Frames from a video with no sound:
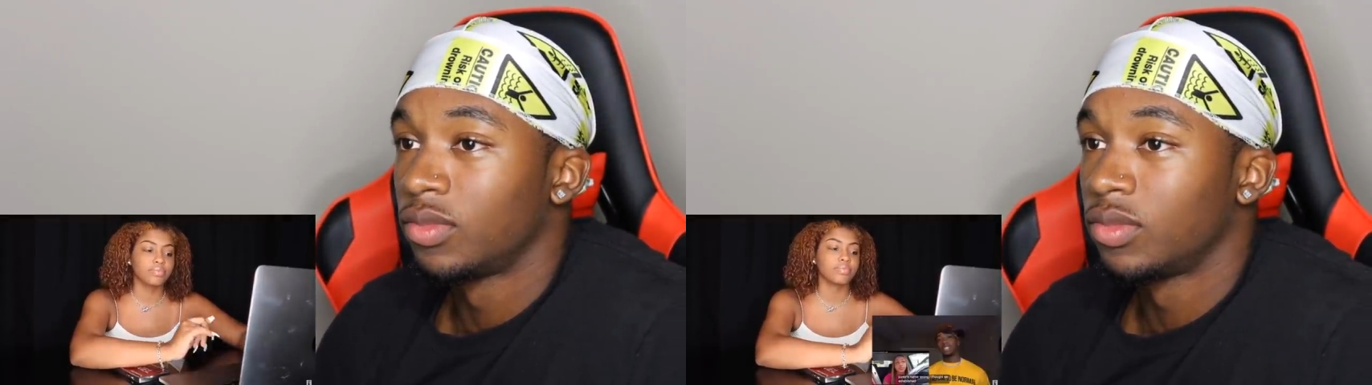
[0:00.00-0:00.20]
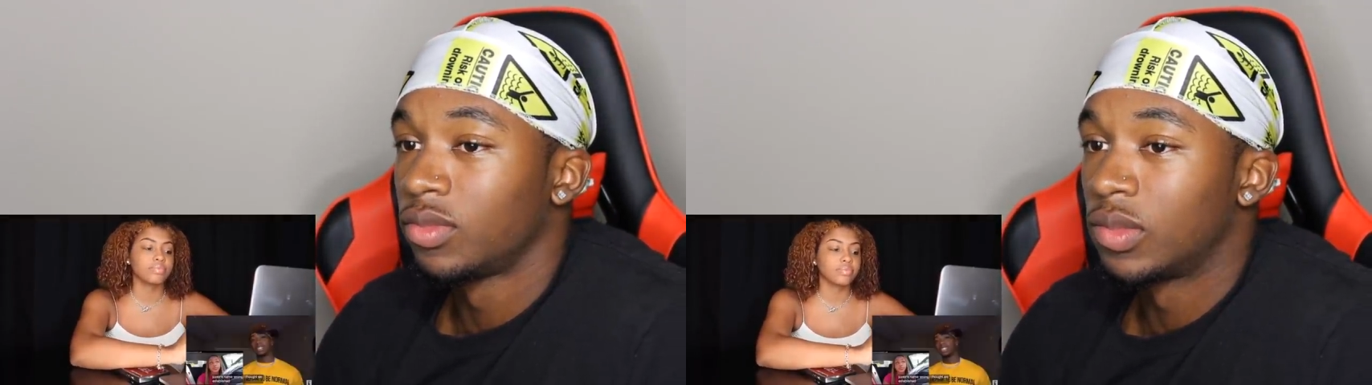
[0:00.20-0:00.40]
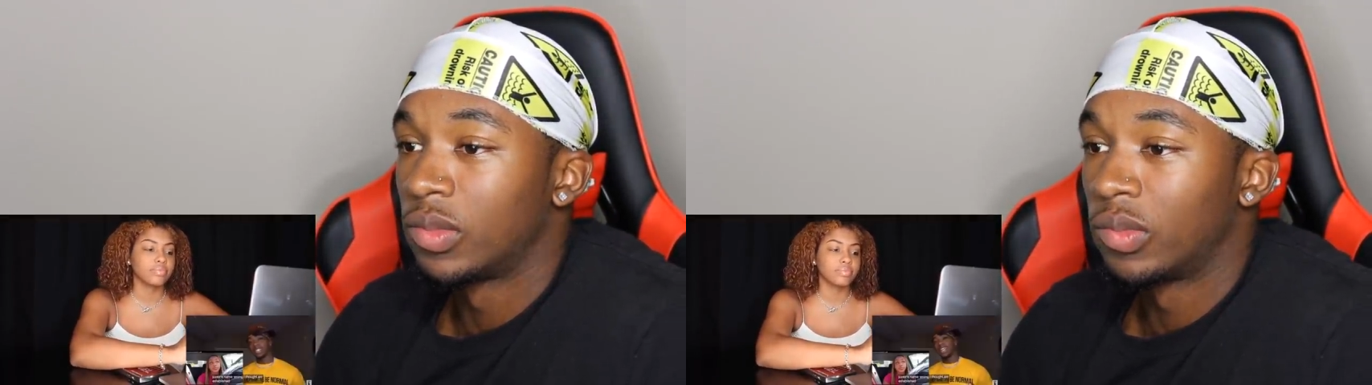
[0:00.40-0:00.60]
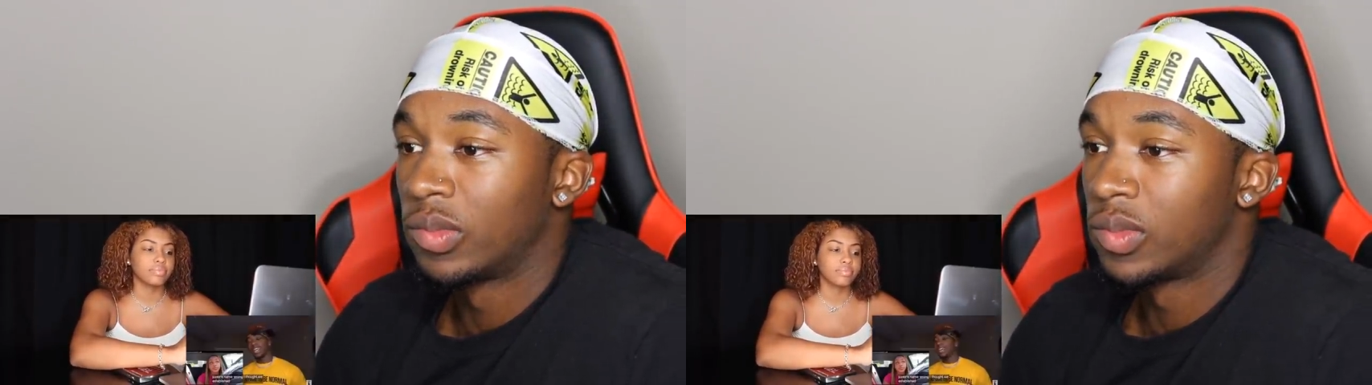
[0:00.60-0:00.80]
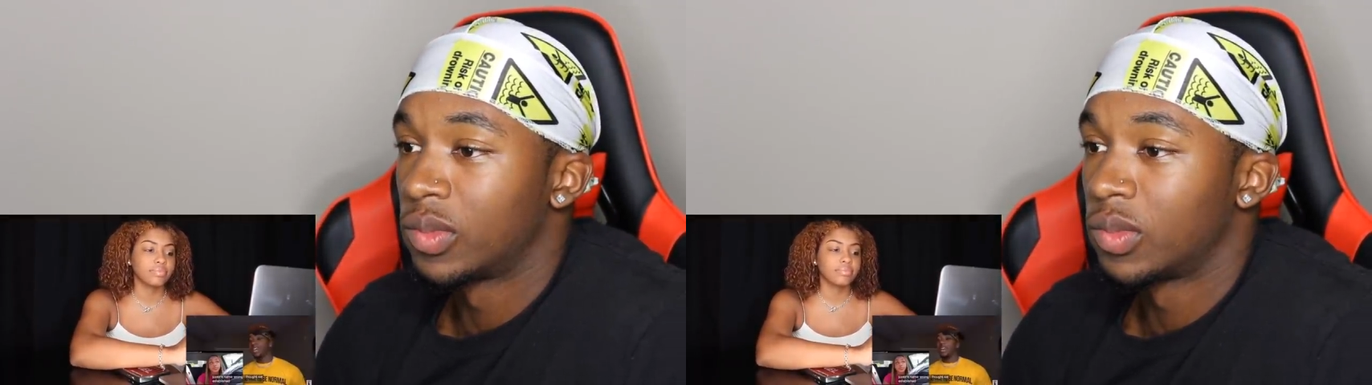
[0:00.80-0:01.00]

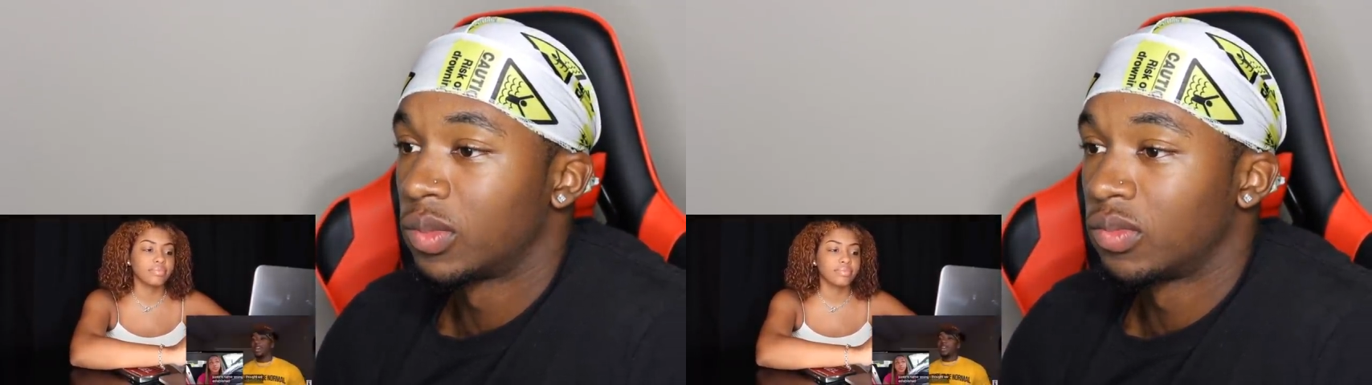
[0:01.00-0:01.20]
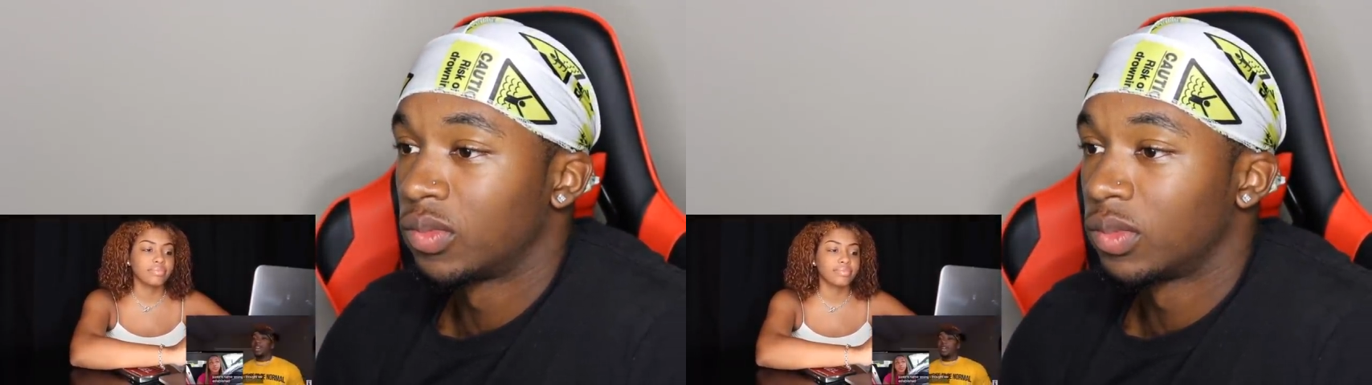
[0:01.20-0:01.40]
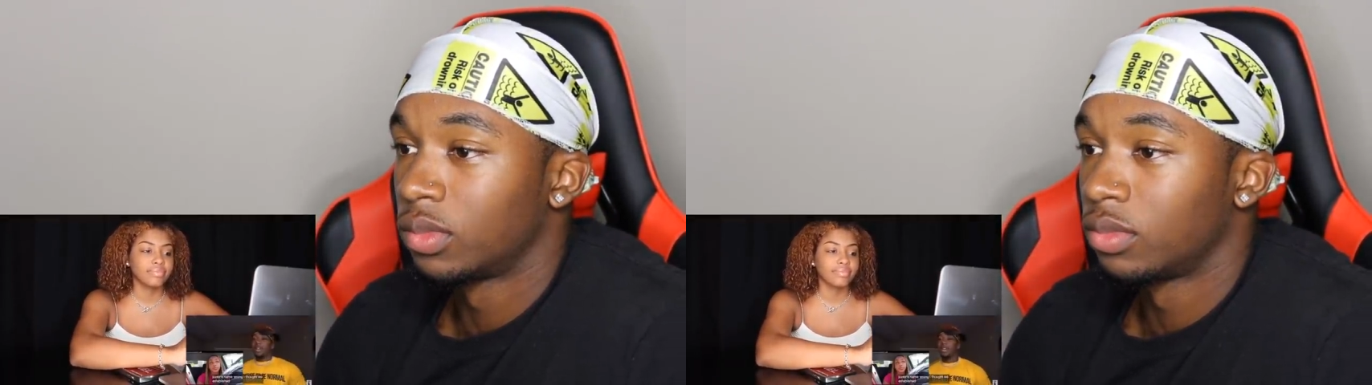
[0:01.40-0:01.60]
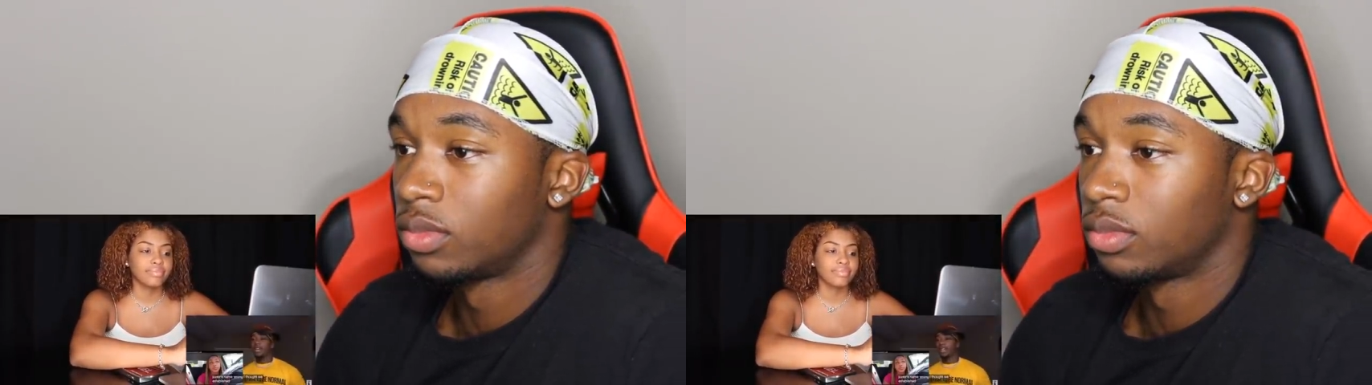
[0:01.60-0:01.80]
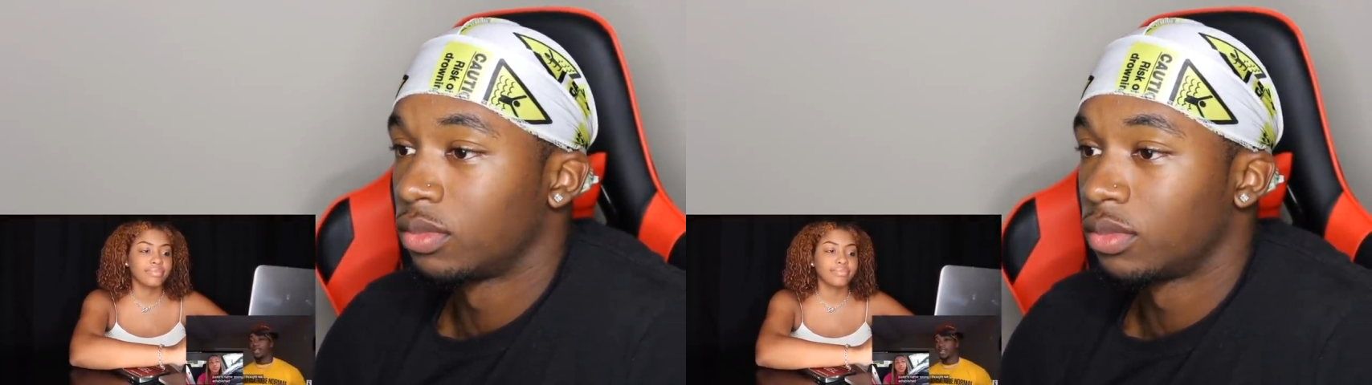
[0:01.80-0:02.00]

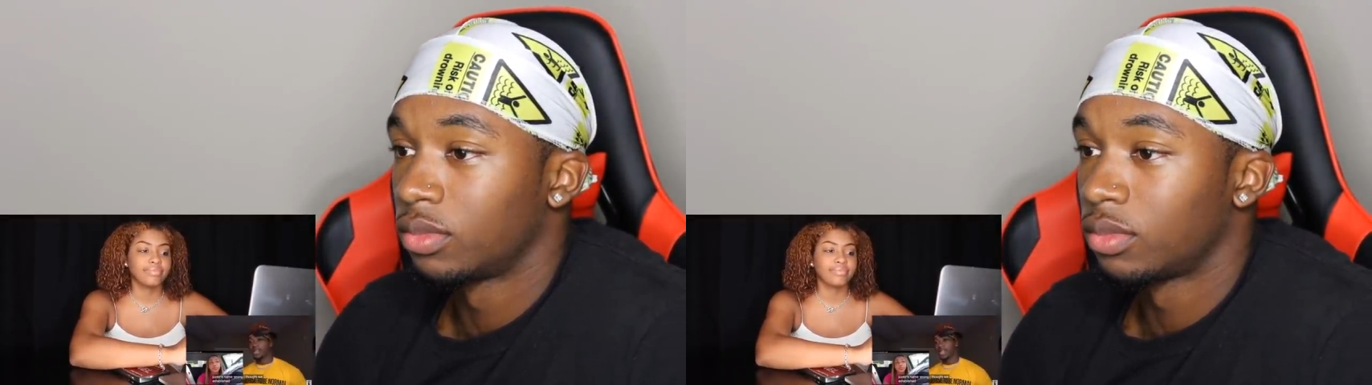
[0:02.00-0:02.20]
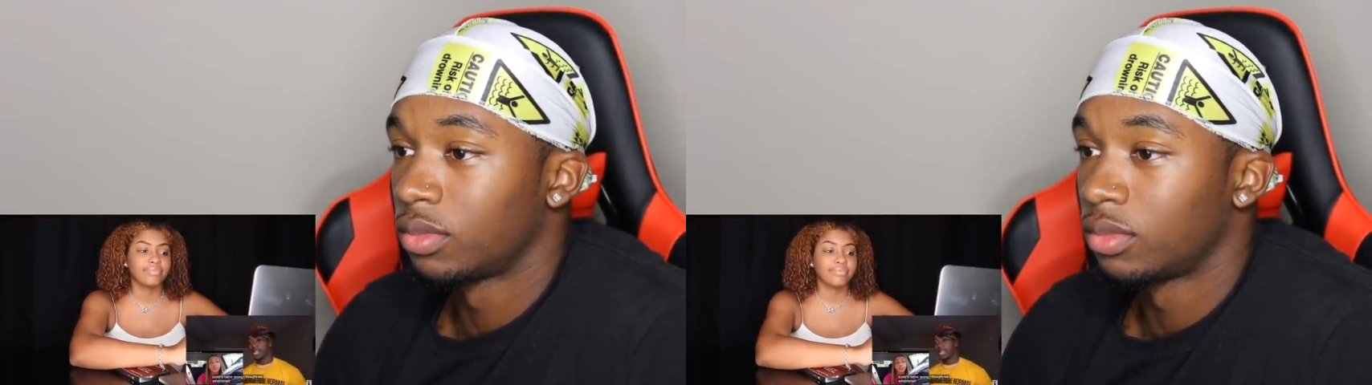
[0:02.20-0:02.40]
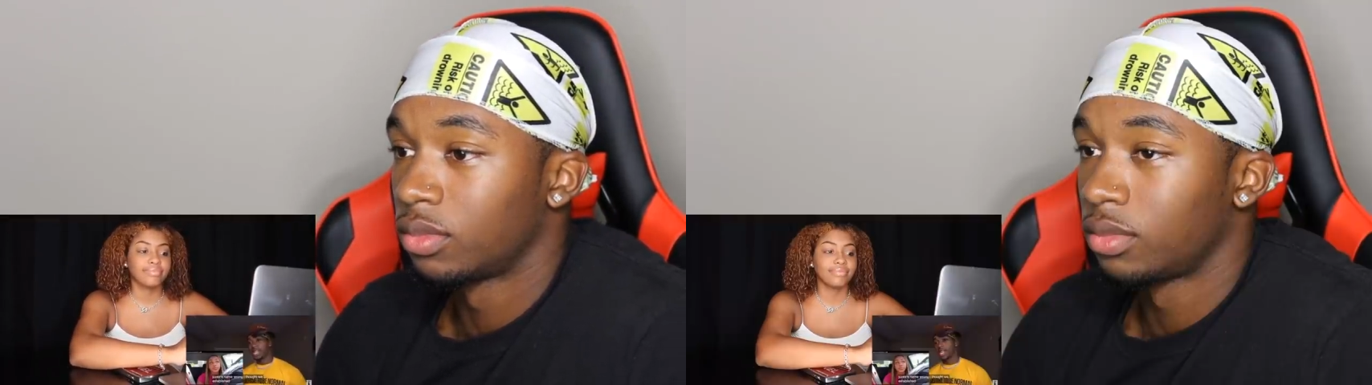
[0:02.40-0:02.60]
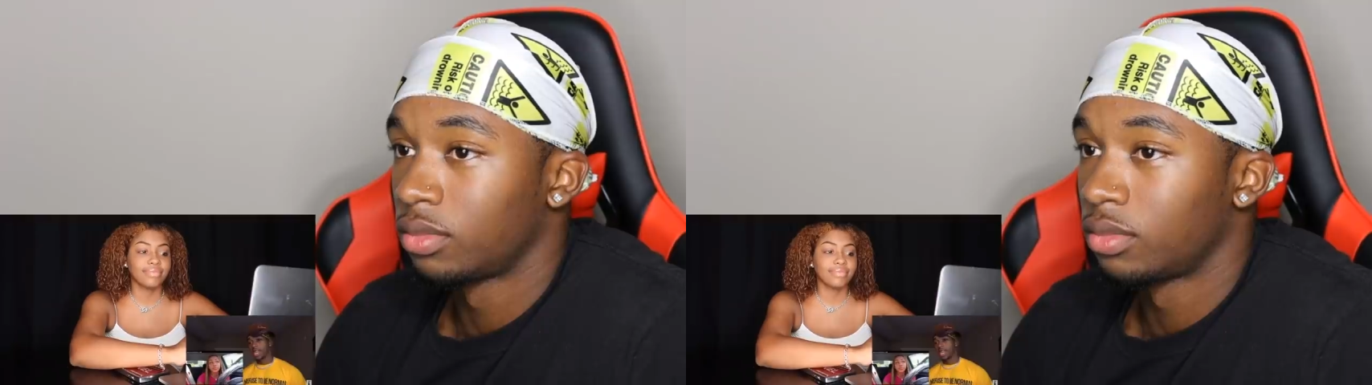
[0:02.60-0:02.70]
Nothing is said.